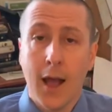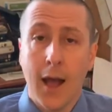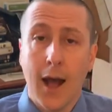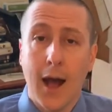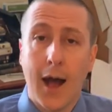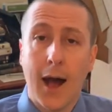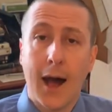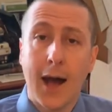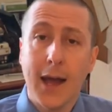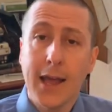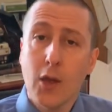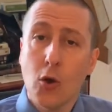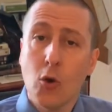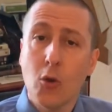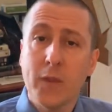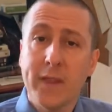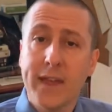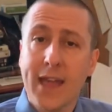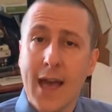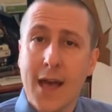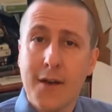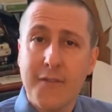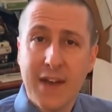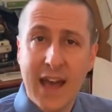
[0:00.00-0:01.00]
I only
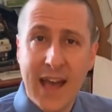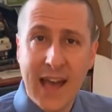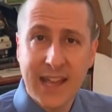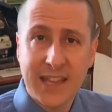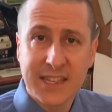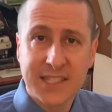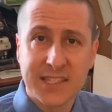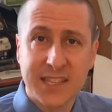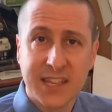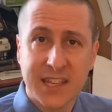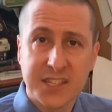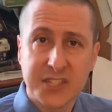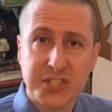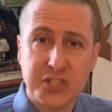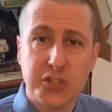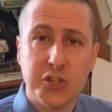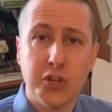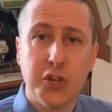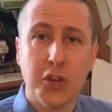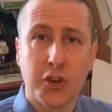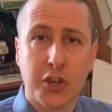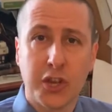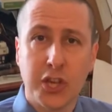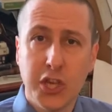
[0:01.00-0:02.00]
have access to
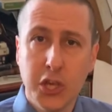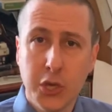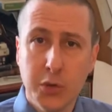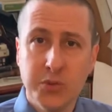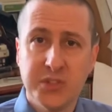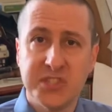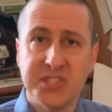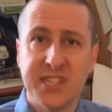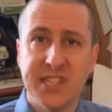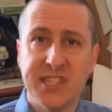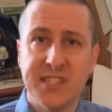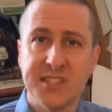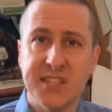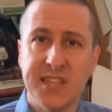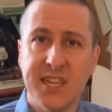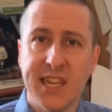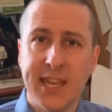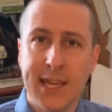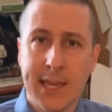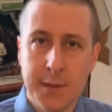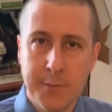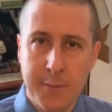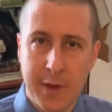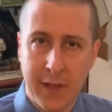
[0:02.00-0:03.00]
your QCC
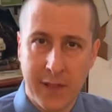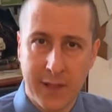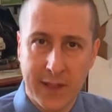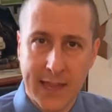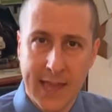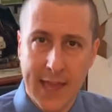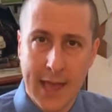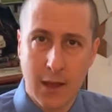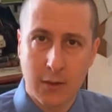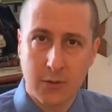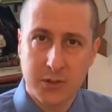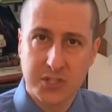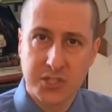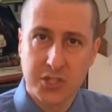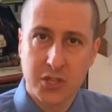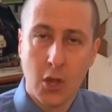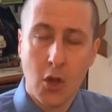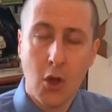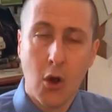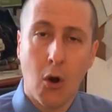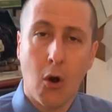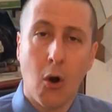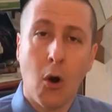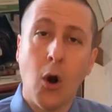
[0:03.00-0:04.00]
email accounts.
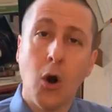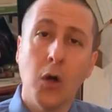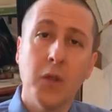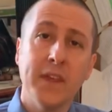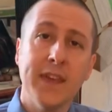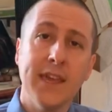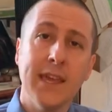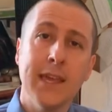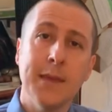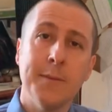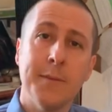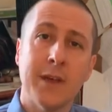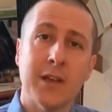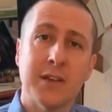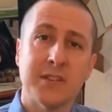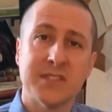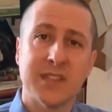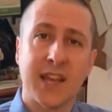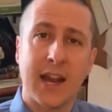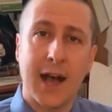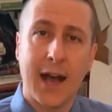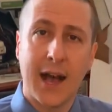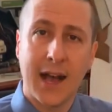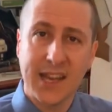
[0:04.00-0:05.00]
All the emails
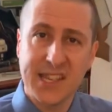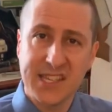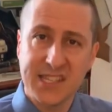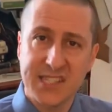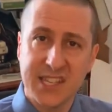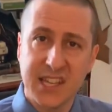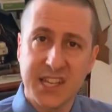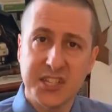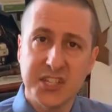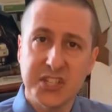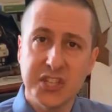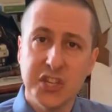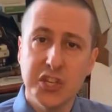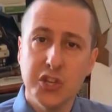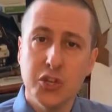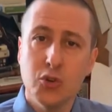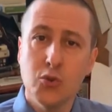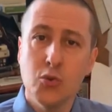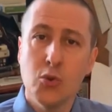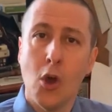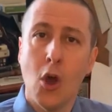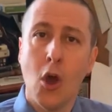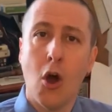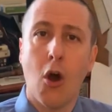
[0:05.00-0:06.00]
that I send to
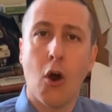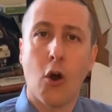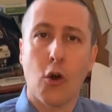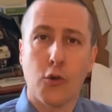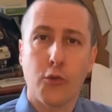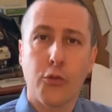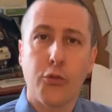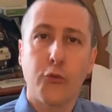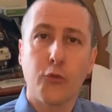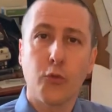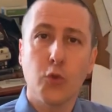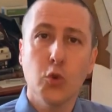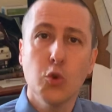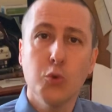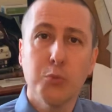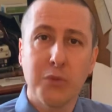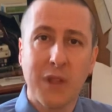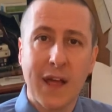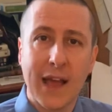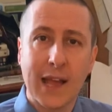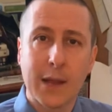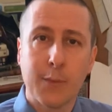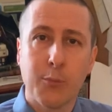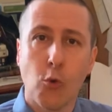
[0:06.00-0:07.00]
you are through
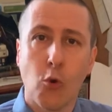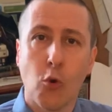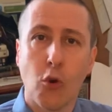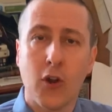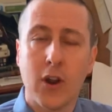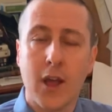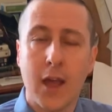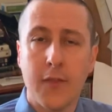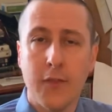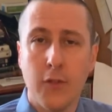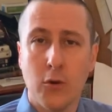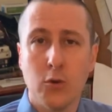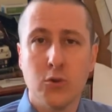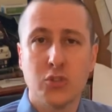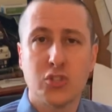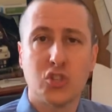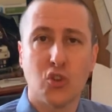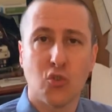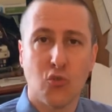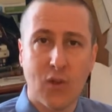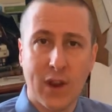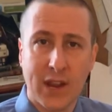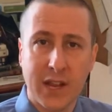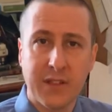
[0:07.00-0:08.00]
Blackboard, and those
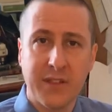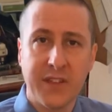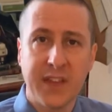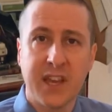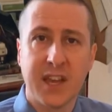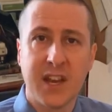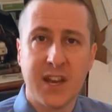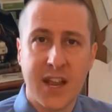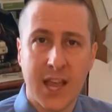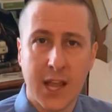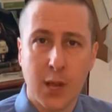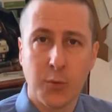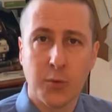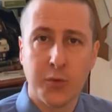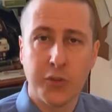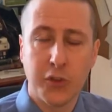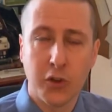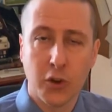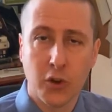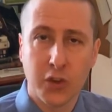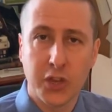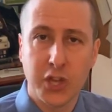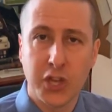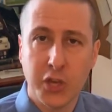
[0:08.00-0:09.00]
directly connect with
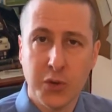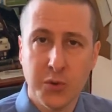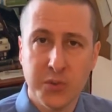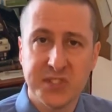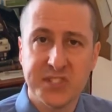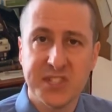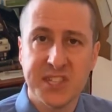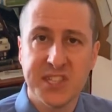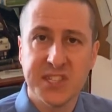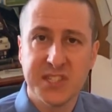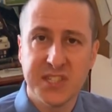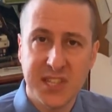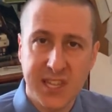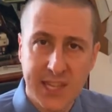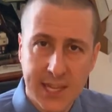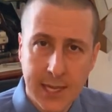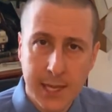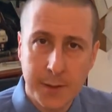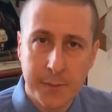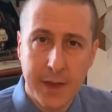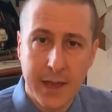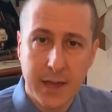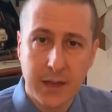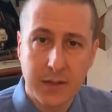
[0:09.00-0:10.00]
your QCC
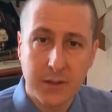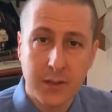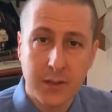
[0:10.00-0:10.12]
email.